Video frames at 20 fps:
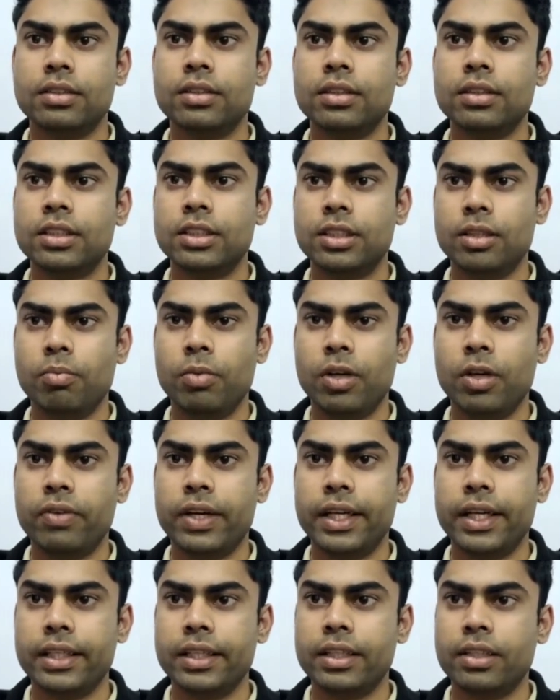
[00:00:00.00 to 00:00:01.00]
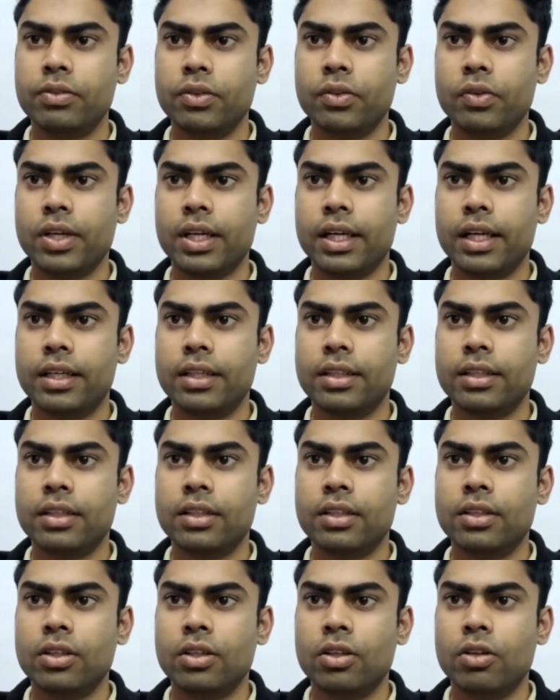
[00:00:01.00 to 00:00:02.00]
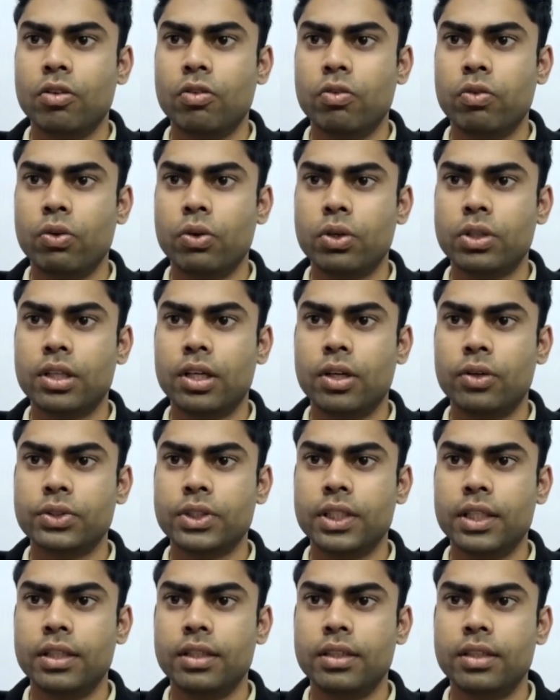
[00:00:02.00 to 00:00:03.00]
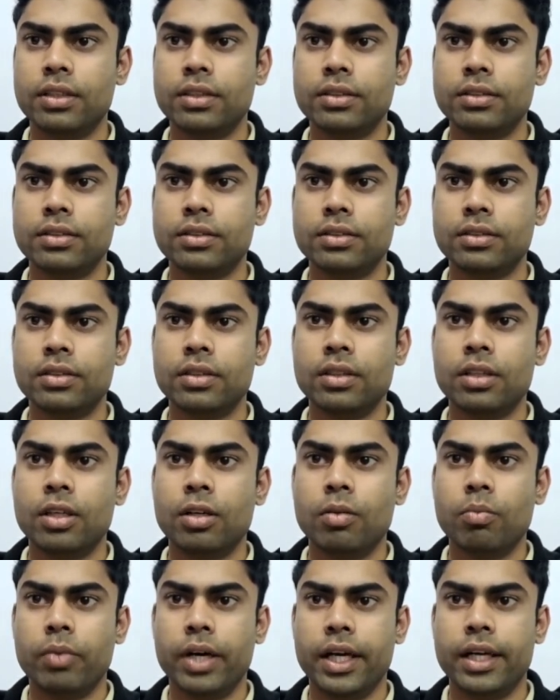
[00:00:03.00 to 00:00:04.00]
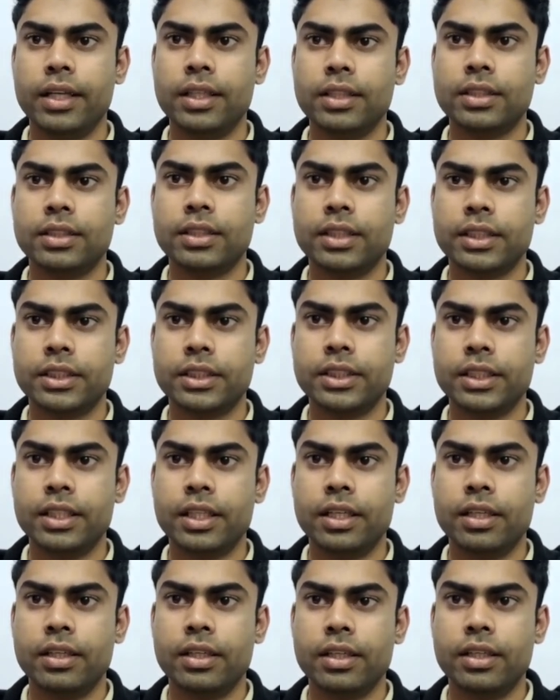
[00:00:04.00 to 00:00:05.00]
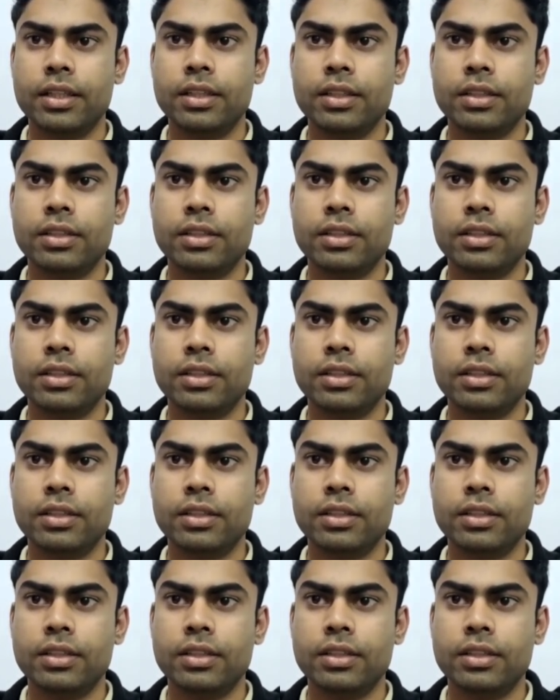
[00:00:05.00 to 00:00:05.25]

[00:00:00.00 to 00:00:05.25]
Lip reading: Simplifying it, we will get 4000 minus 1600